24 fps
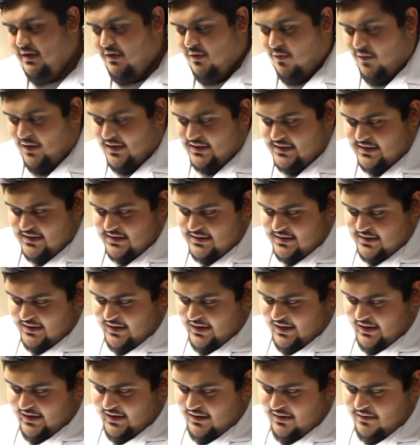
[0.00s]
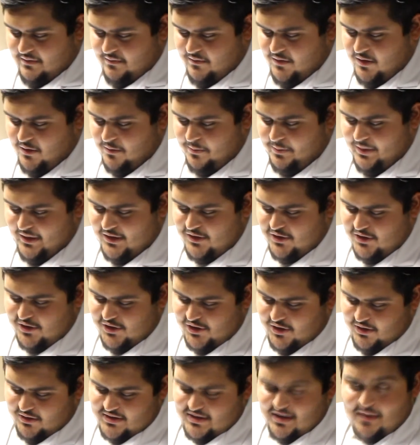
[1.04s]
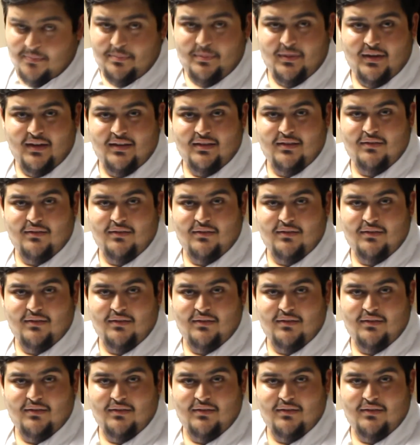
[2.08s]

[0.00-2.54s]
Once it's done, your picture shows up in